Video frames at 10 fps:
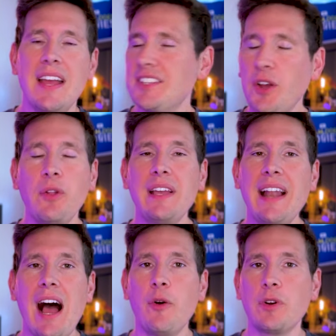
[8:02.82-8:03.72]
It's only an
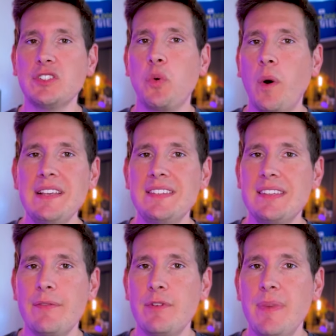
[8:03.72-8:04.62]
hour and
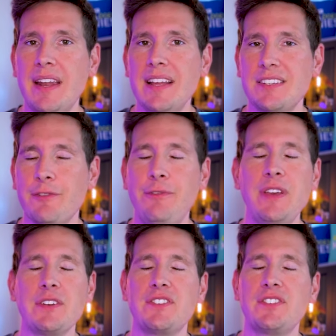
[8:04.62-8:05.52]
27 minutes. It
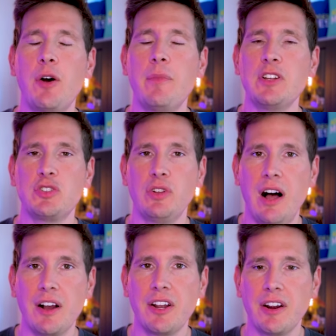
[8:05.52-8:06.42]
feels so much
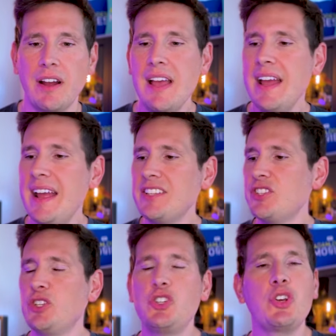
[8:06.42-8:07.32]
longer. It's a
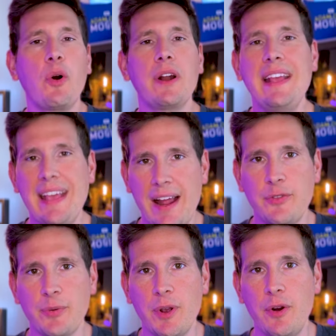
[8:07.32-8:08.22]
chore to get
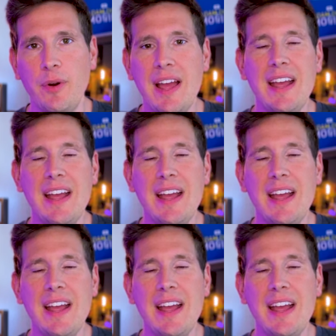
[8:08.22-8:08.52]
through.